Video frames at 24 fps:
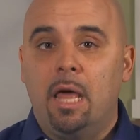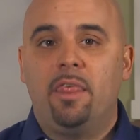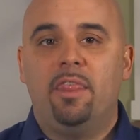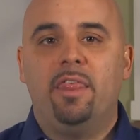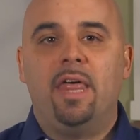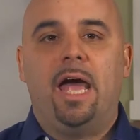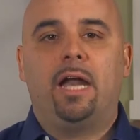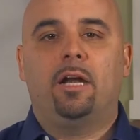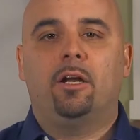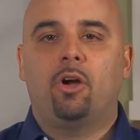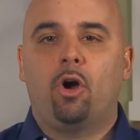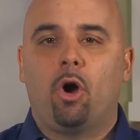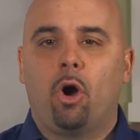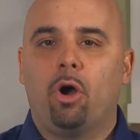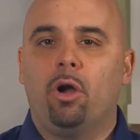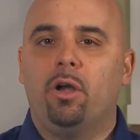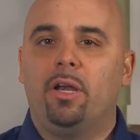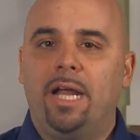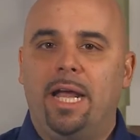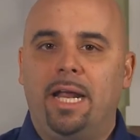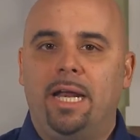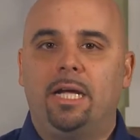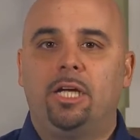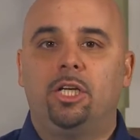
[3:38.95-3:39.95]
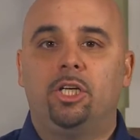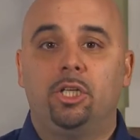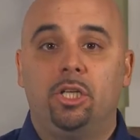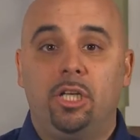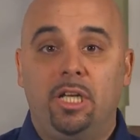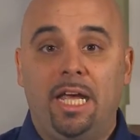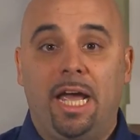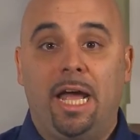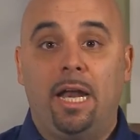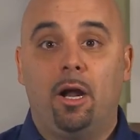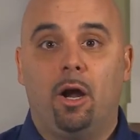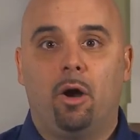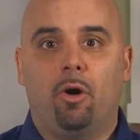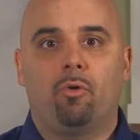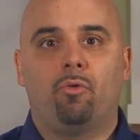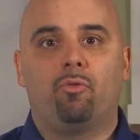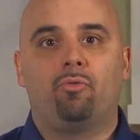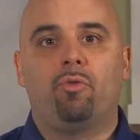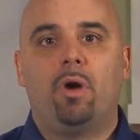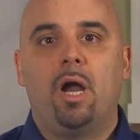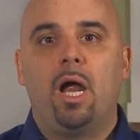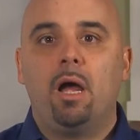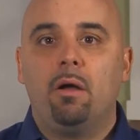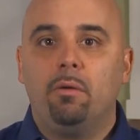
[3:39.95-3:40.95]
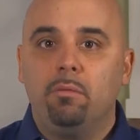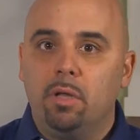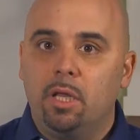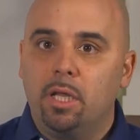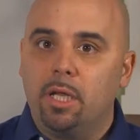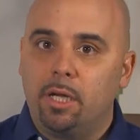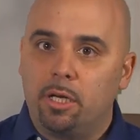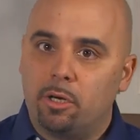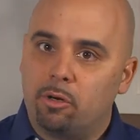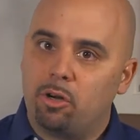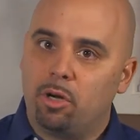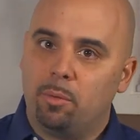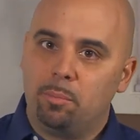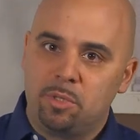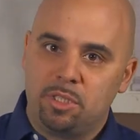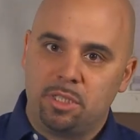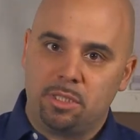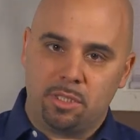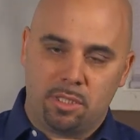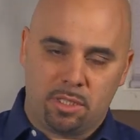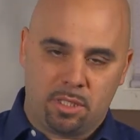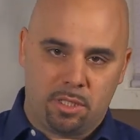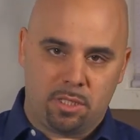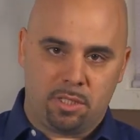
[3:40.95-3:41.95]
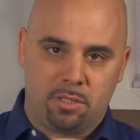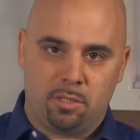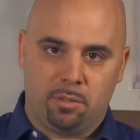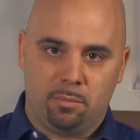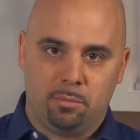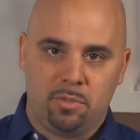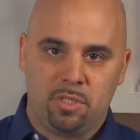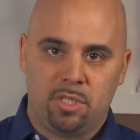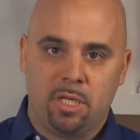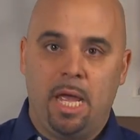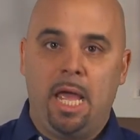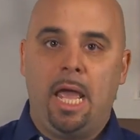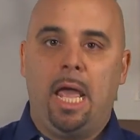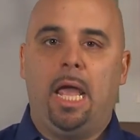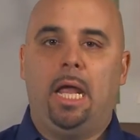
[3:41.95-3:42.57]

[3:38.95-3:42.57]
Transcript: that card data could get around the encryption systems